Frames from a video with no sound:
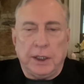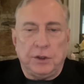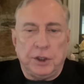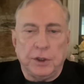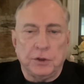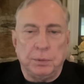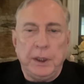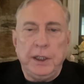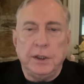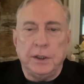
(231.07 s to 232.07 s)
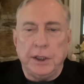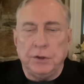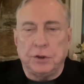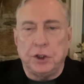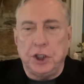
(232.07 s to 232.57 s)
Well, that tells me that
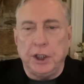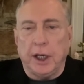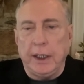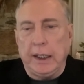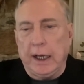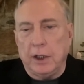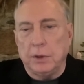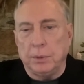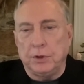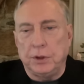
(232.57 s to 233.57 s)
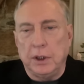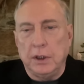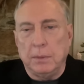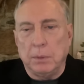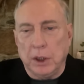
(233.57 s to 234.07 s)
these are Shiite Arabs,
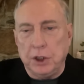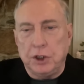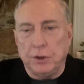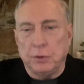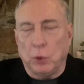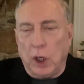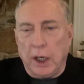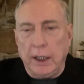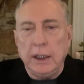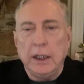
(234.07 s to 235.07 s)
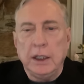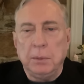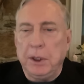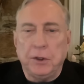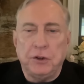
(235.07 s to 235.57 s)
militias. Why?
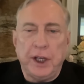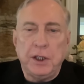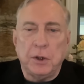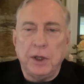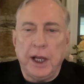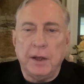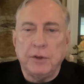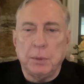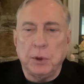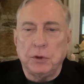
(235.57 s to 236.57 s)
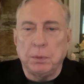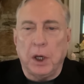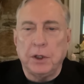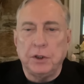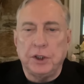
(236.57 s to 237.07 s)
Because they don't have the most
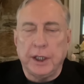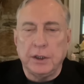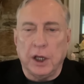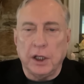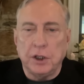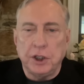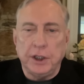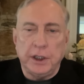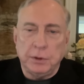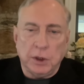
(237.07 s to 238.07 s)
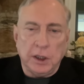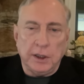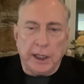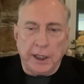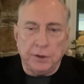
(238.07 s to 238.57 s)
modern technology that
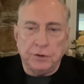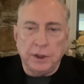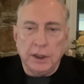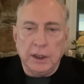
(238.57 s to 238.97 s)
Iran has.